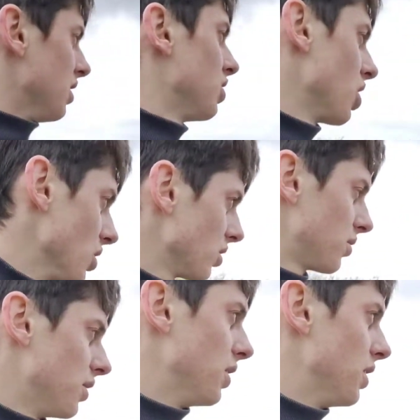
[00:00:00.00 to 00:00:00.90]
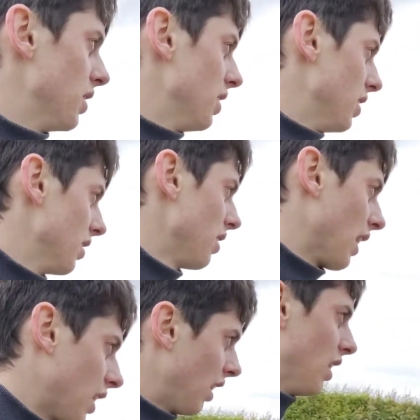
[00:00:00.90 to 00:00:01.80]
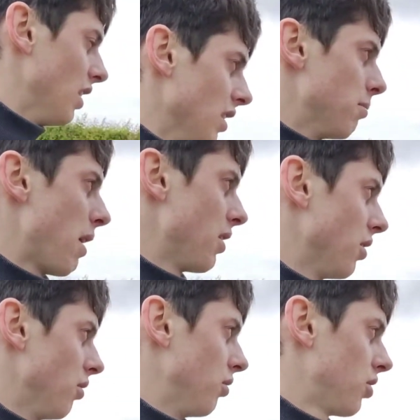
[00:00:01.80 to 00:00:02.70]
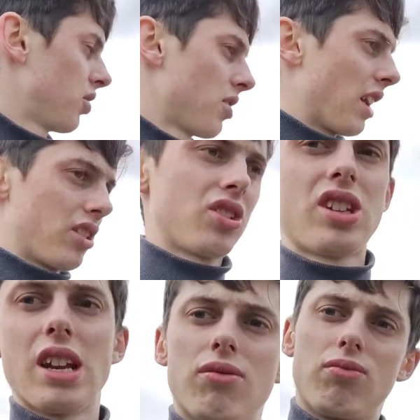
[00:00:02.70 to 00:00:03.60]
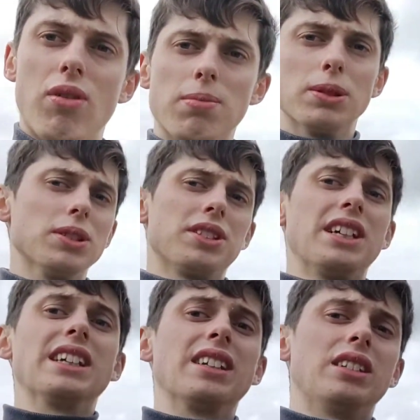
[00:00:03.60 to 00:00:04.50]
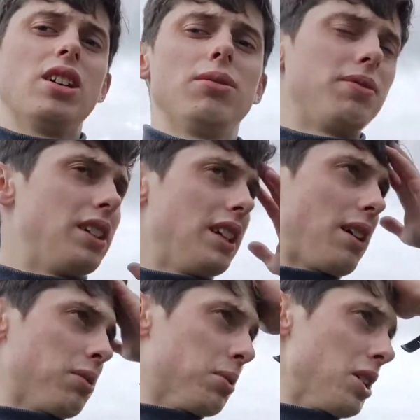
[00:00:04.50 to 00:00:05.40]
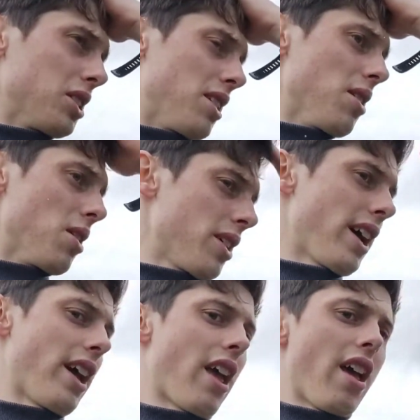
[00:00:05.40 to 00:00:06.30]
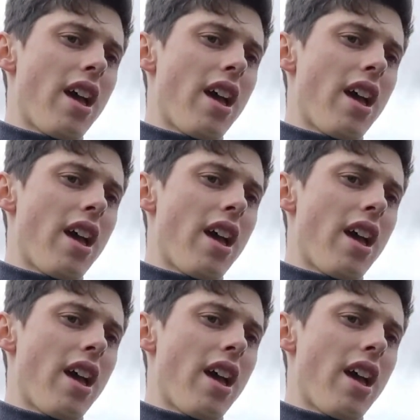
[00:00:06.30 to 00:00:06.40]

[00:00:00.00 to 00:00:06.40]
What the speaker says: shots for like a little abandoned shed rubble thing. Hopefully that will work out okay.